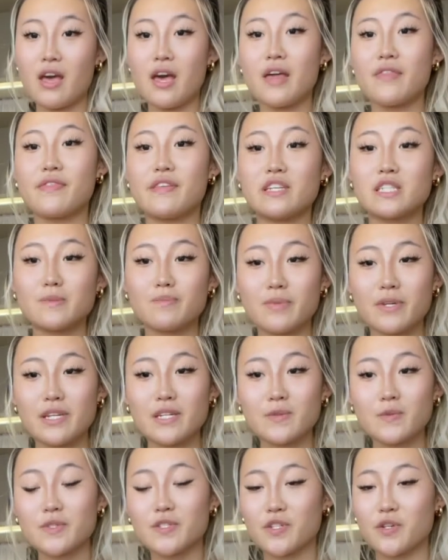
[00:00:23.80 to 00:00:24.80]
This
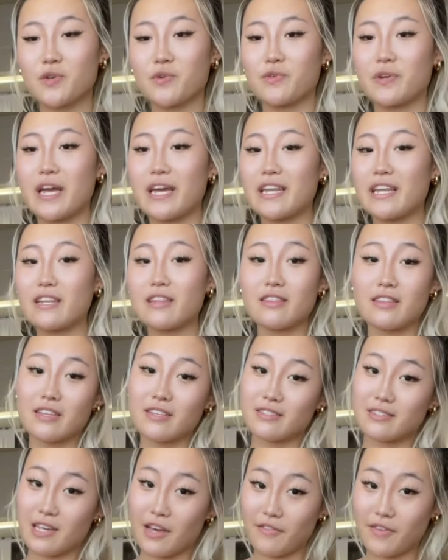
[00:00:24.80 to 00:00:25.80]
piece was created in the
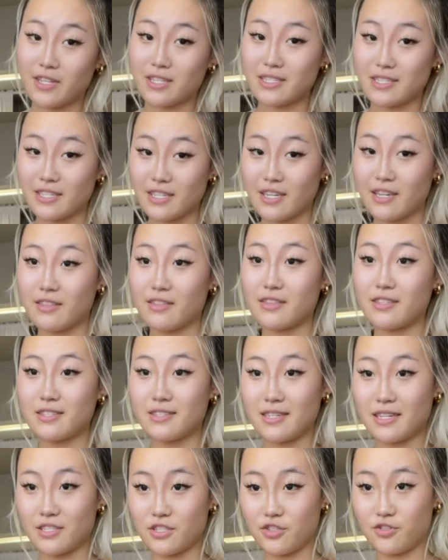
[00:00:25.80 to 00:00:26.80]
17th
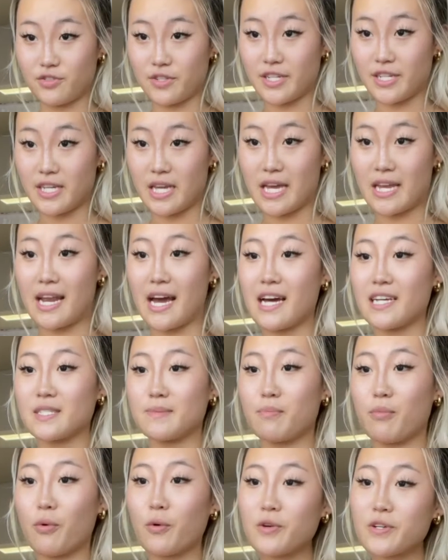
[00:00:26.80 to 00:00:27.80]
century and has
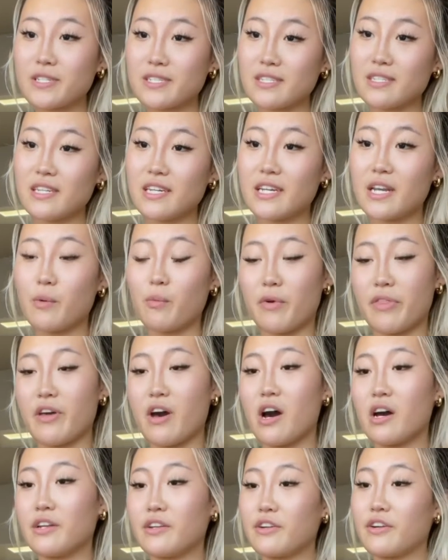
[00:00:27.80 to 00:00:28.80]
porcelain with
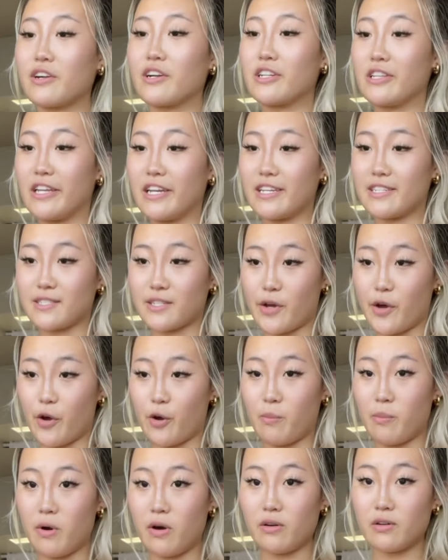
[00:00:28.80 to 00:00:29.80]
underglazed
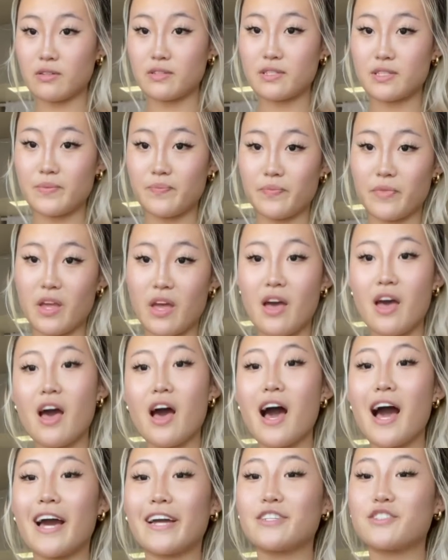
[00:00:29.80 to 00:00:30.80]
cobalt.
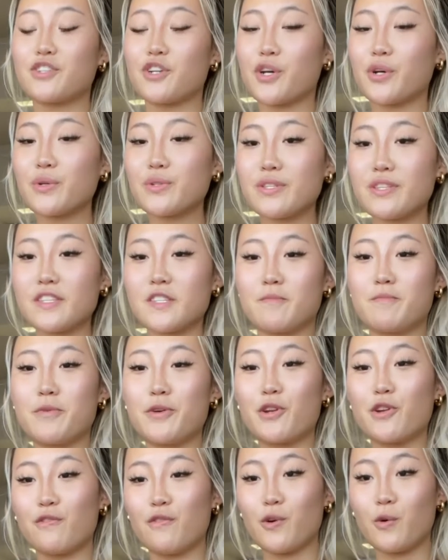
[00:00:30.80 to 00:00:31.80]
I chose this
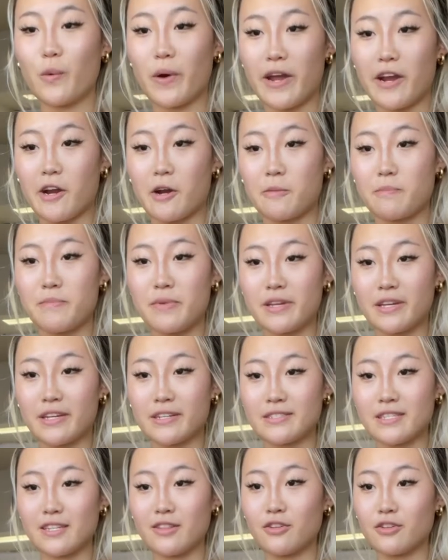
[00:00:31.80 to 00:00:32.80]
beautiful ware because
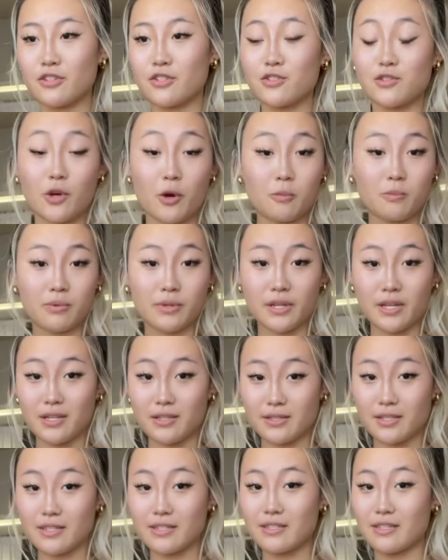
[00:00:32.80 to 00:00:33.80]
it looked so
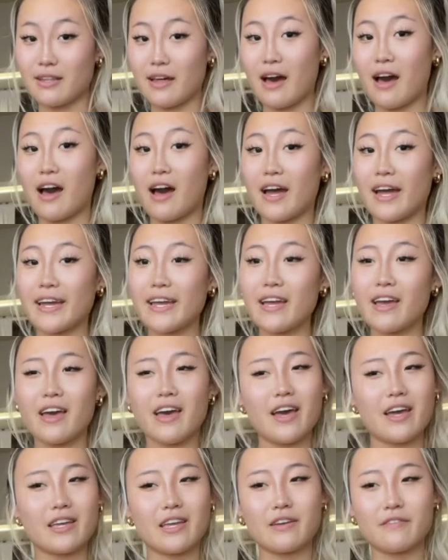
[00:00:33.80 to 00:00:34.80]
pleasing to the eye,
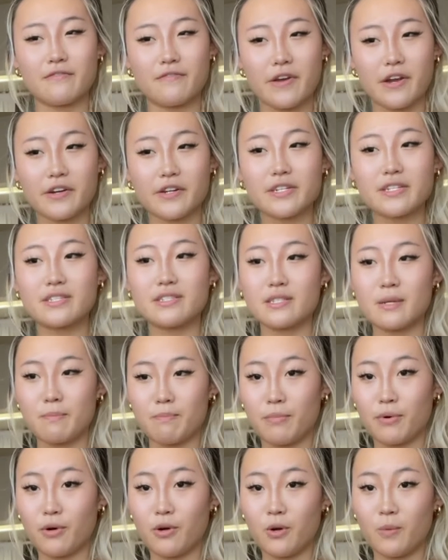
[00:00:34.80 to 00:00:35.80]
yet very
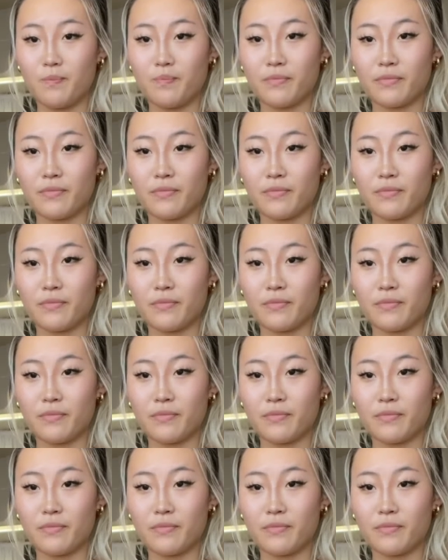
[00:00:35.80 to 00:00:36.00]
simple.